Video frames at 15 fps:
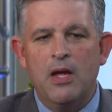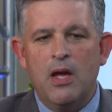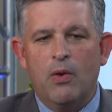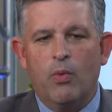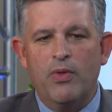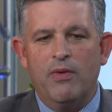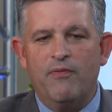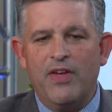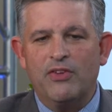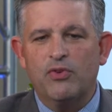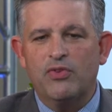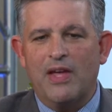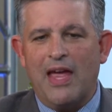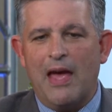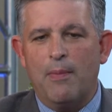with
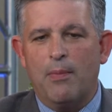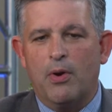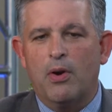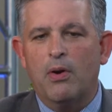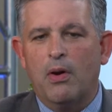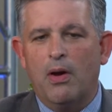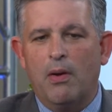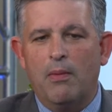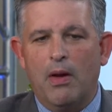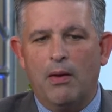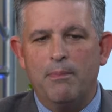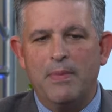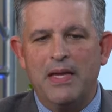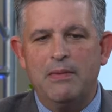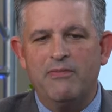a
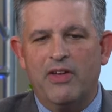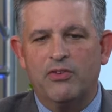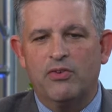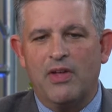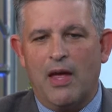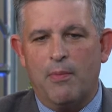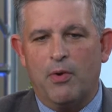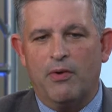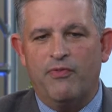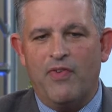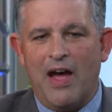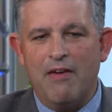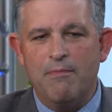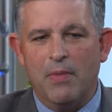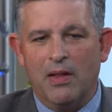mean vessel diameter of
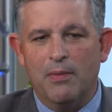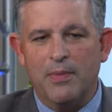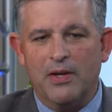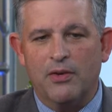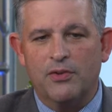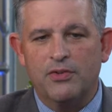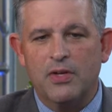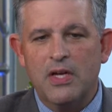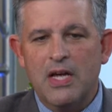5 millimeters.